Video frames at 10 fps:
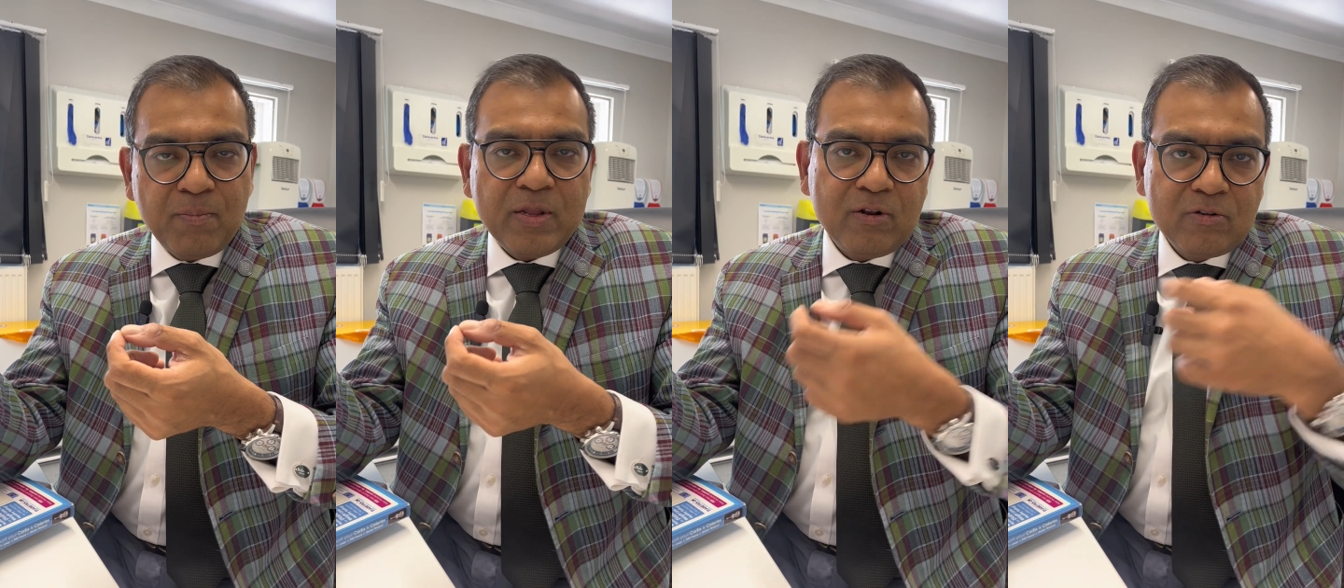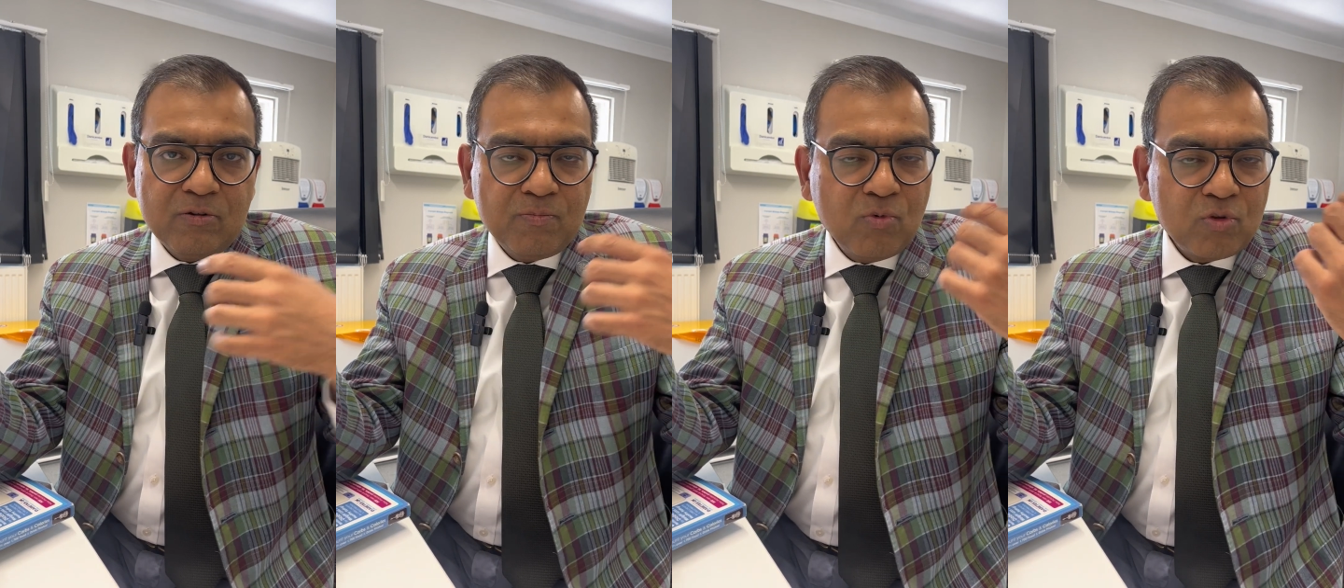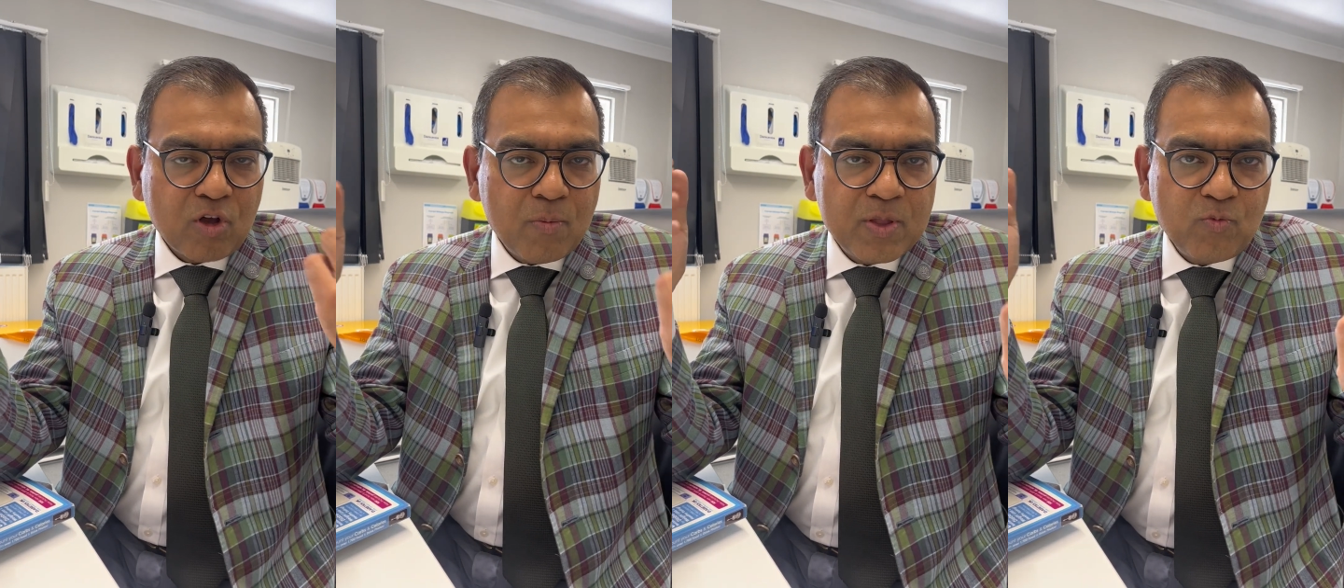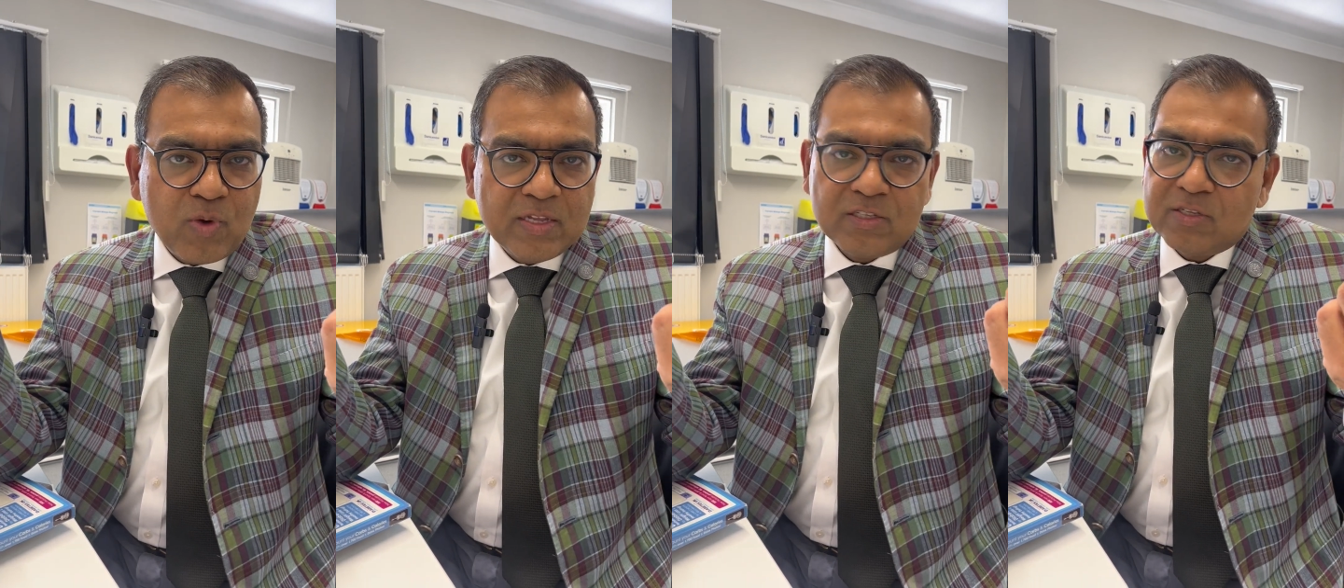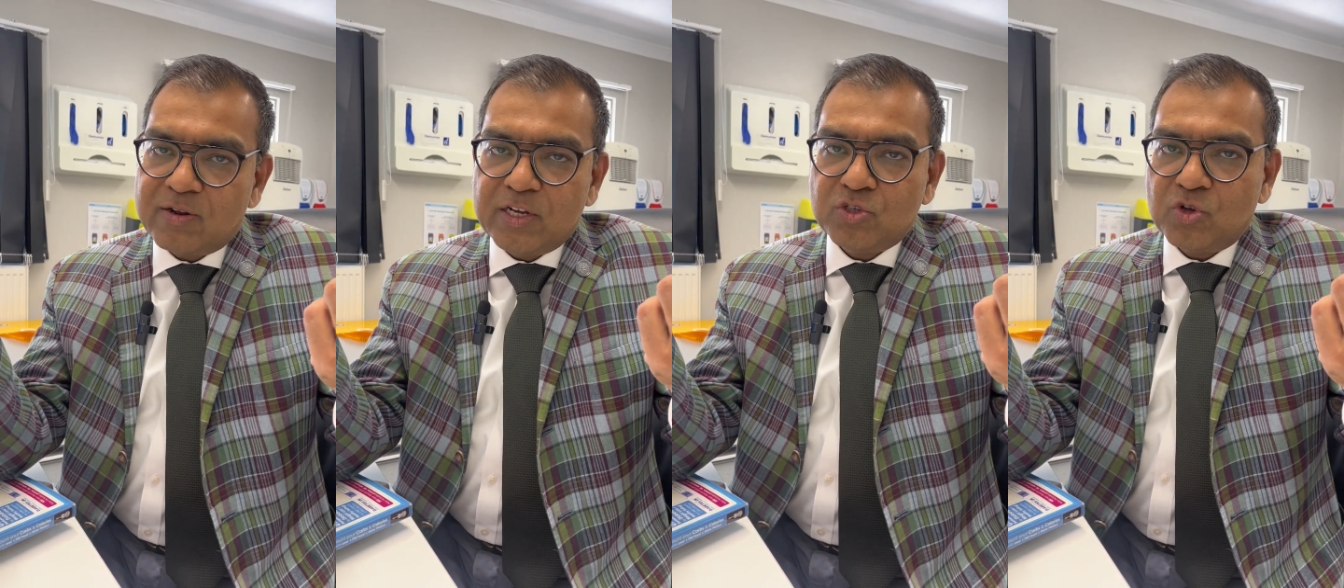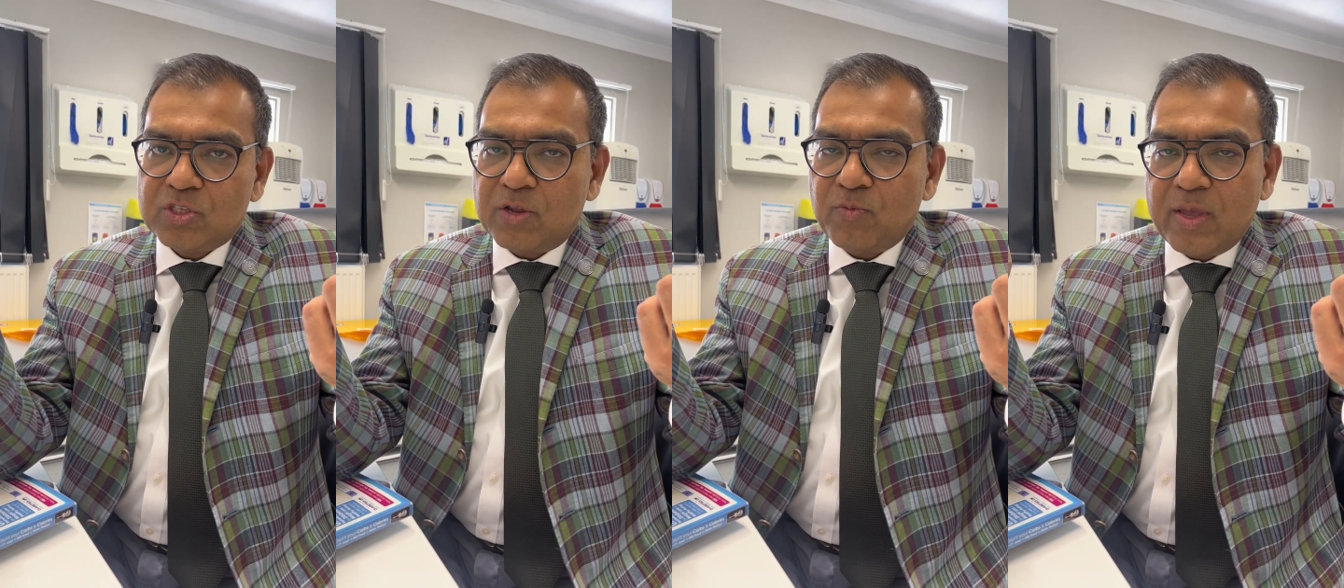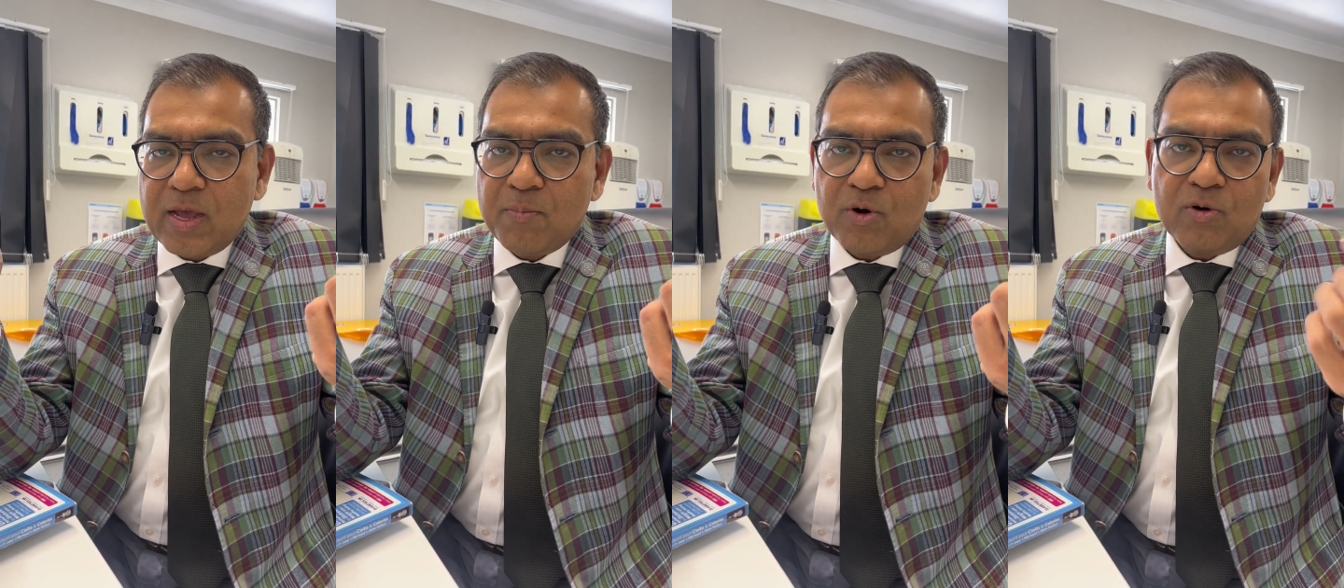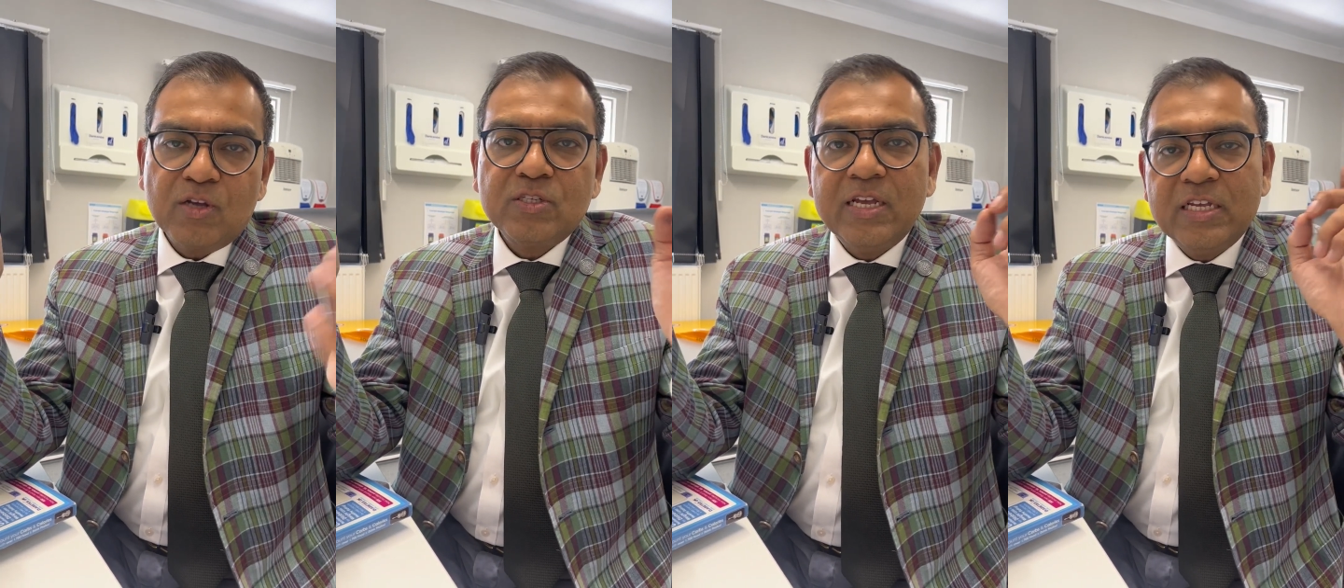But the more common ones, the ratios that we come across